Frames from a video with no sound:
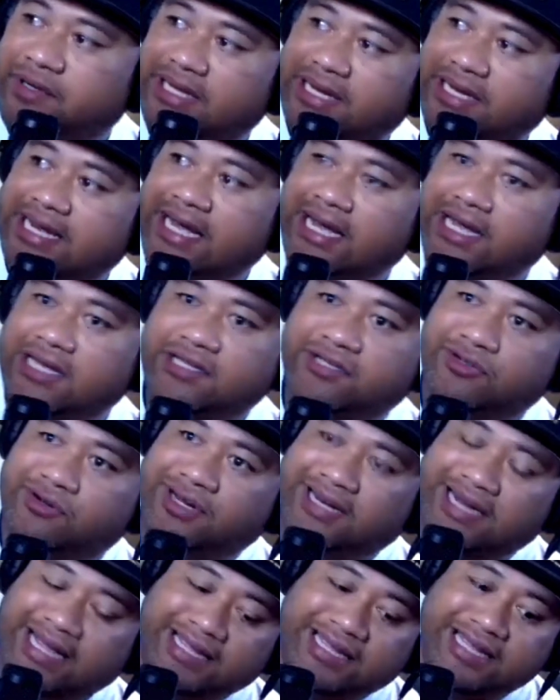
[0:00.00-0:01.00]
that I enjoy,
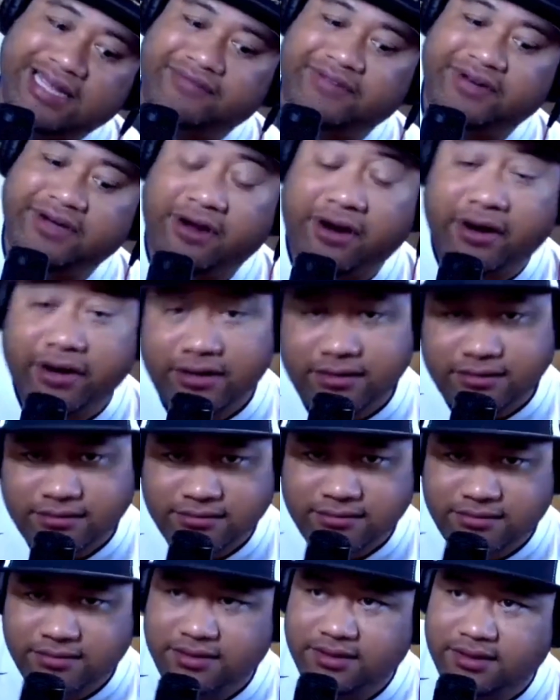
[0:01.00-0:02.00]
like Kevin Hart.
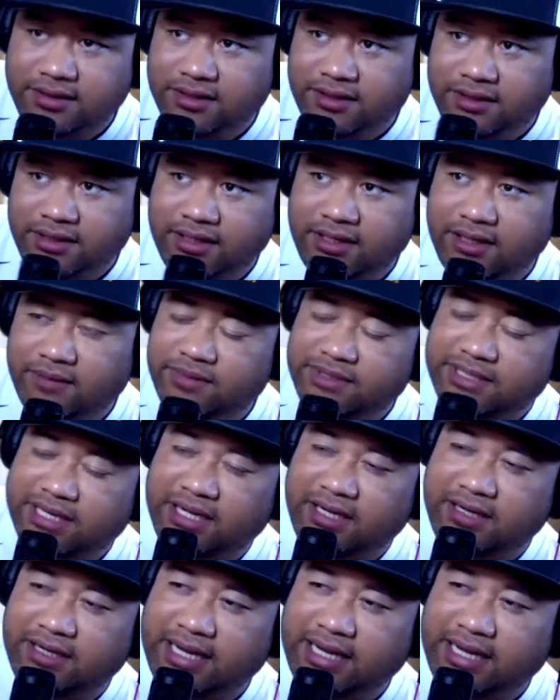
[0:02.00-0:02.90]
You know what I'm saying?